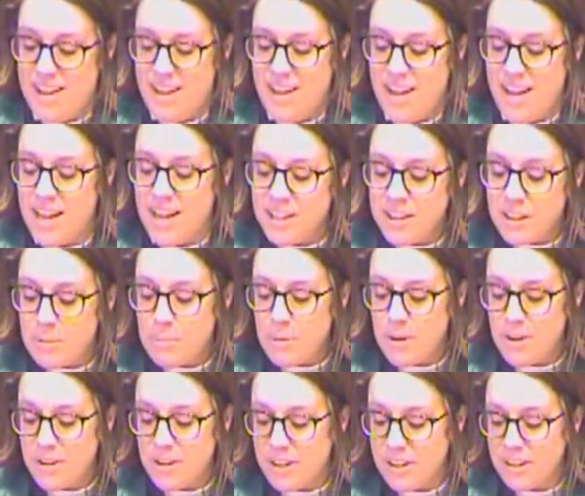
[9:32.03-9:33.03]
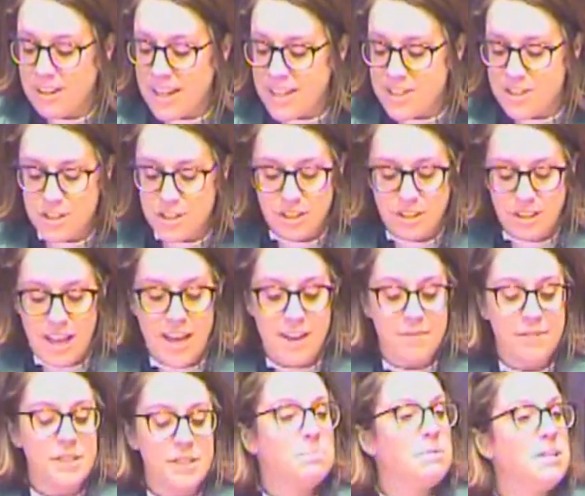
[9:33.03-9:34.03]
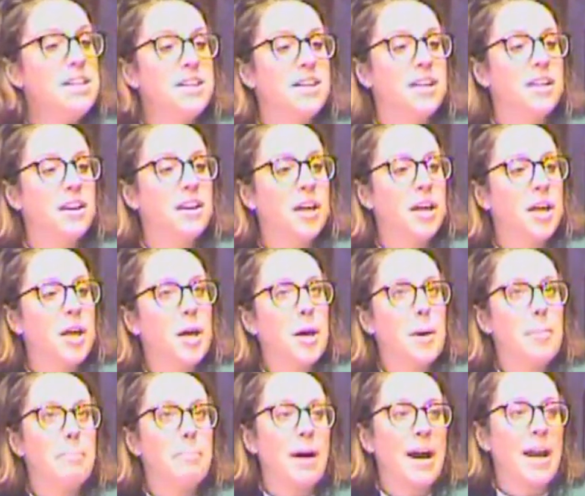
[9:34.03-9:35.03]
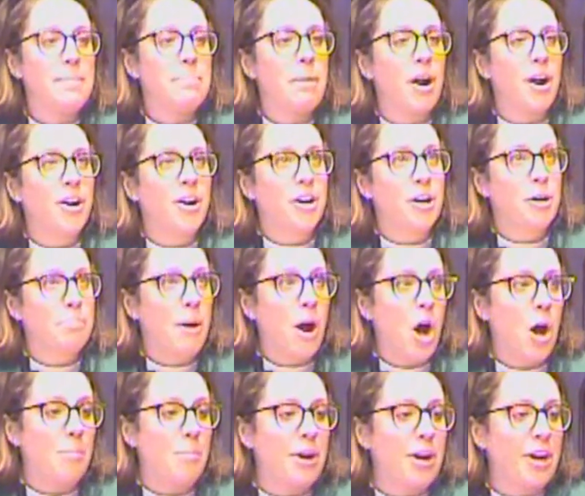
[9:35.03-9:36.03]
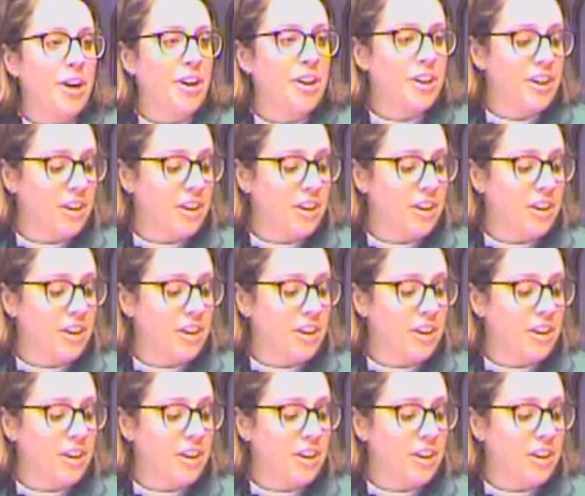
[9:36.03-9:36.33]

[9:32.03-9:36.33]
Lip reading: And in the book, Let Your Life Speak by Parker Palmer,